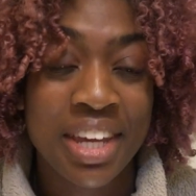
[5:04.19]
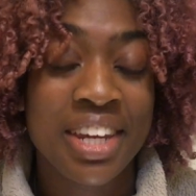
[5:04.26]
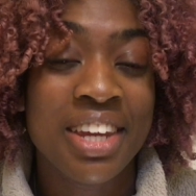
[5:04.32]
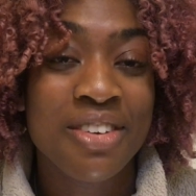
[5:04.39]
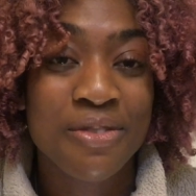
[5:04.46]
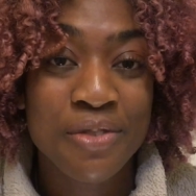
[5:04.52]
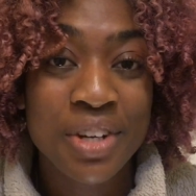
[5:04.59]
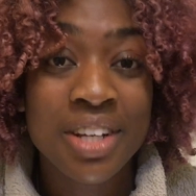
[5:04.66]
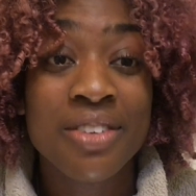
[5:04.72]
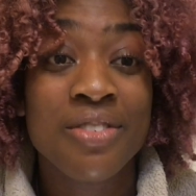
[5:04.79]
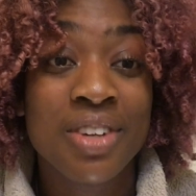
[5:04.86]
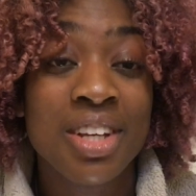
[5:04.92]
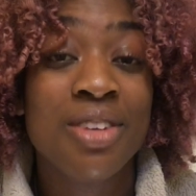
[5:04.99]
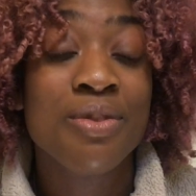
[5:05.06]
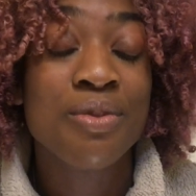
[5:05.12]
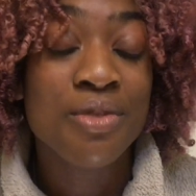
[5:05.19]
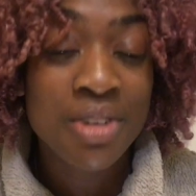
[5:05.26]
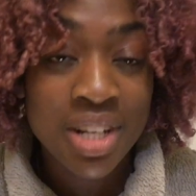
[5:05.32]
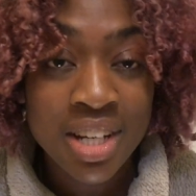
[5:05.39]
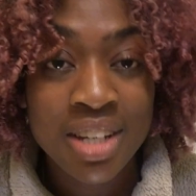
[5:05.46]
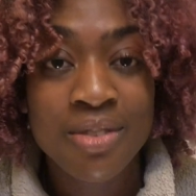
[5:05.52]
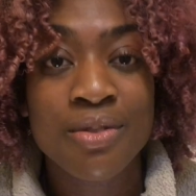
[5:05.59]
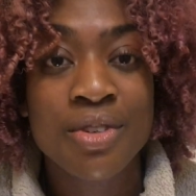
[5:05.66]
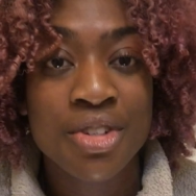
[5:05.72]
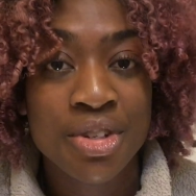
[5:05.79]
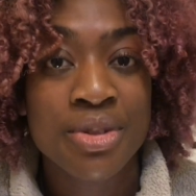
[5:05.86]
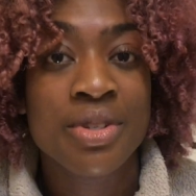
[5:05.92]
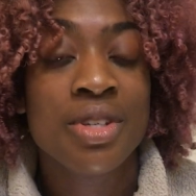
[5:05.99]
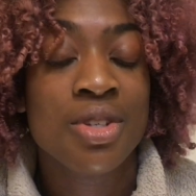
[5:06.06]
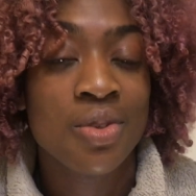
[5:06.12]
and it really
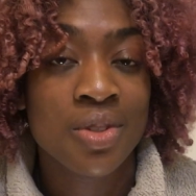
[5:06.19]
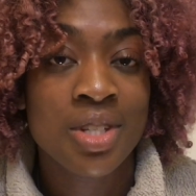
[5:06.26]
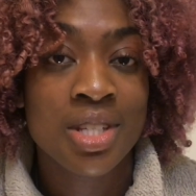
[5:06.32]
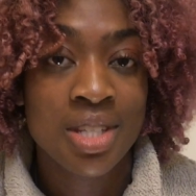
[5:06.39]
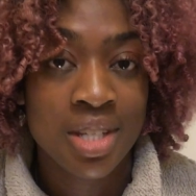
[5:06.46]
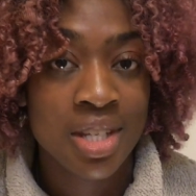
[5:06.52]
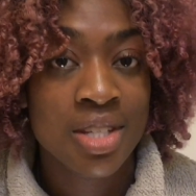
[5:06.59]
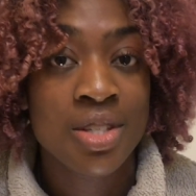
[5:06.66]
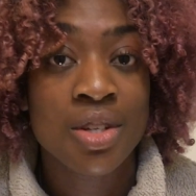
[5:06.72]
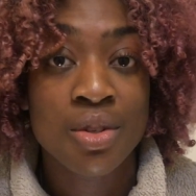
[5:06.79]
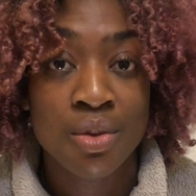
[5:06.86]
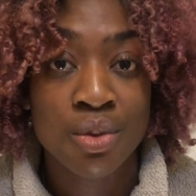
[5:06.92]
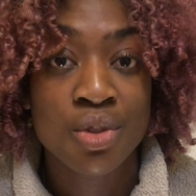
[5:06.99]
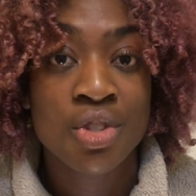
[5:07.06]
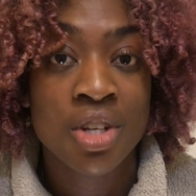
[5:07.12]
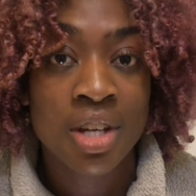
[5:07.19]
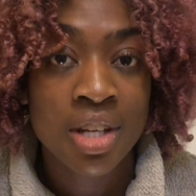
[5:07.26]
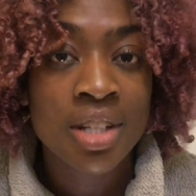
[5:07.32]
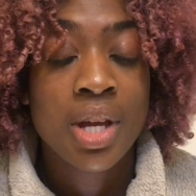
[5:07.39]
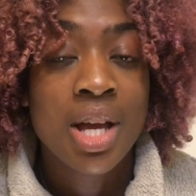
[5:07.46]
reduces your dizziness and nausea.